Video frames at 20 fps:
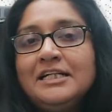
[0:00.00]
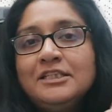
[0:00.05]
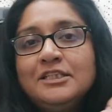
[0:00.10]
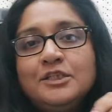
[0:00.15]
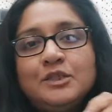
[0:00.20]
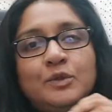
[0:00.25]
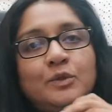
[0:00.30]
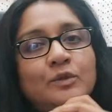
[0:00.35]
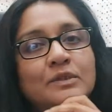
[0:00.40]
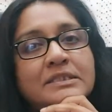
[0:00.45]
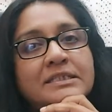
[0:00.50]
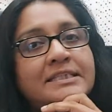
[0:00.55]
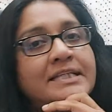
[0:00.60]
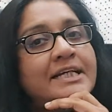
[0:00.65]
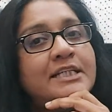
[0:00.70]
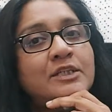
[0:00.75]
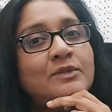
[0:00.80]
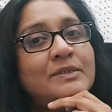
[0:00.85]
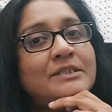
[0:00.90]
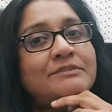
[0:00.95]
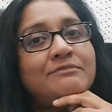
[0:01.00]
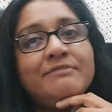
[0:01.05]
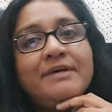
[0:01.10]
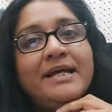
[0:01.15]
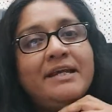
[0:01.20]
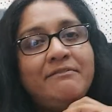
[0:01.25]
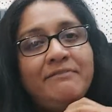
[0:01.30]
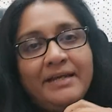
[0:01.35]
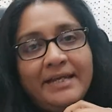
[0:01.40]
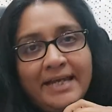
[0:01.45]
stone statue, is
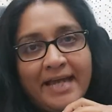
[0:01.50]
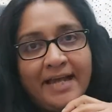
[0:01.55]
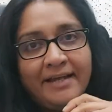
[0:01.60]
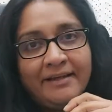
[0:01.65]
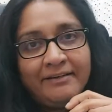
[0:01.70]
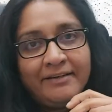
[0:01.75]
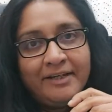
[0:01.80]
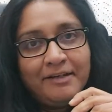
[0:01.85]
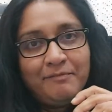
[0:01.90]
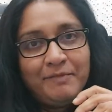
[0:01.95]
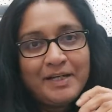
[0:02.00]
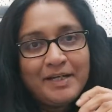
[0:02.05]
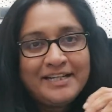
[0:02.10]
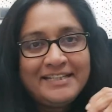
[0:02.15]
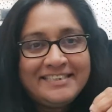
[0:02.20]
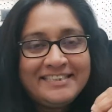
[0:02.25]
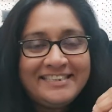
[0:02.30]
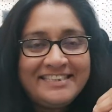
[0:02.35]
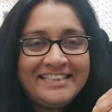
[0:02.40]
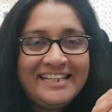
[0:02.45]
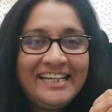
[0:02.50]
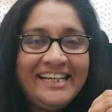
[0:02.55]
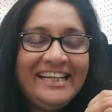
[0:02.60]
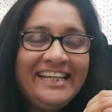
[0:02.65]
very, very angry because